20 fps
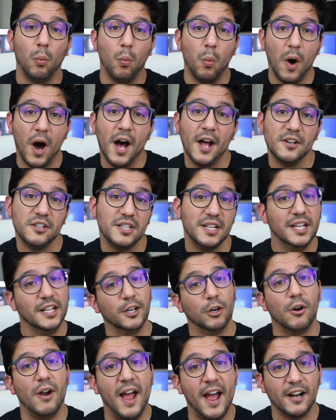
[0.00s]
want to
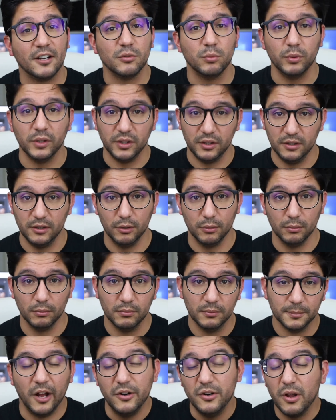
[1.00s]
interact with
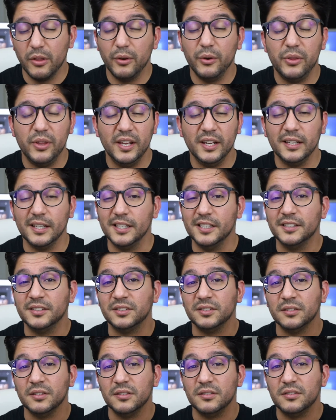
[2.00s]
you. Another thing
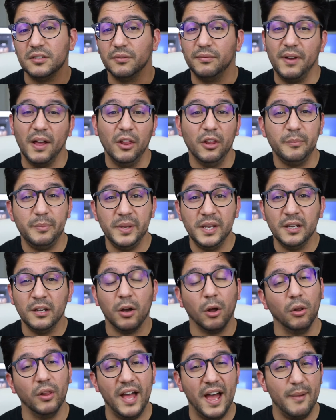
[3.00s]
is developing
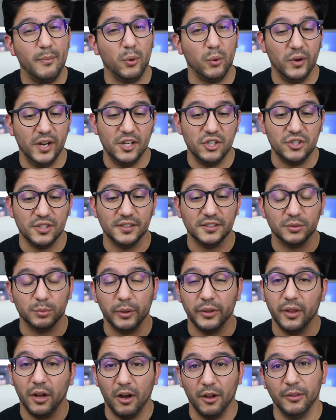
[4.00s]
collaborations
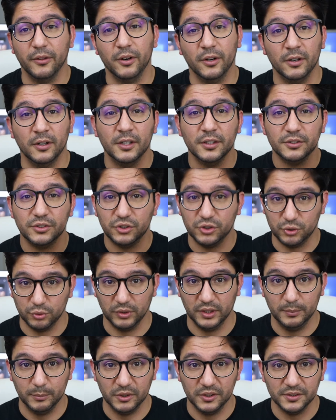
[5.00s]
with other
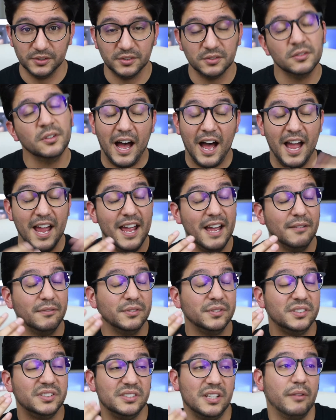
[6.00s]
streamers. I
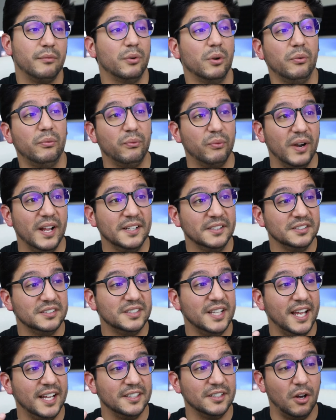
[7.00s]
have several friends
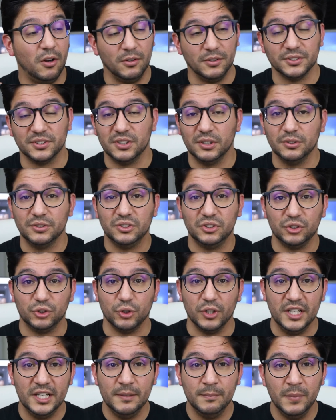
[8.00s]
that also
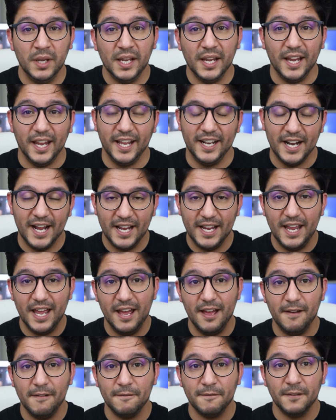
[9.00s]
stream, and I
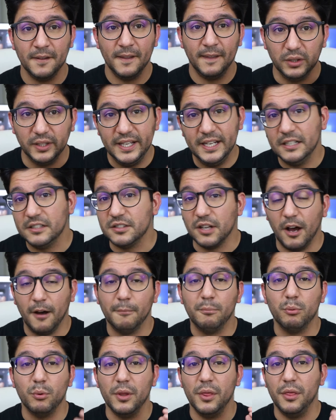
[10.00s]
have linked
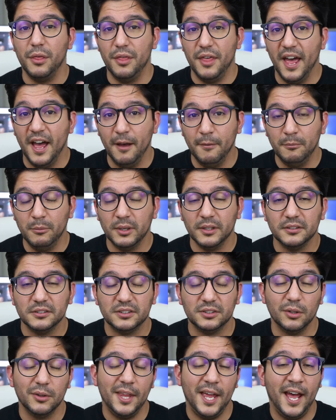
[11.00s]
up with them
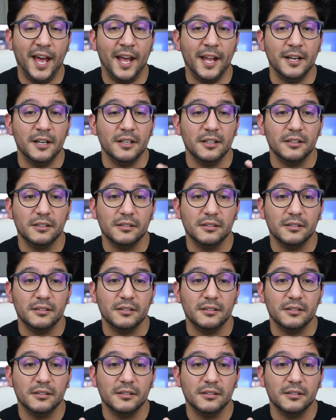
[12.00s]
so that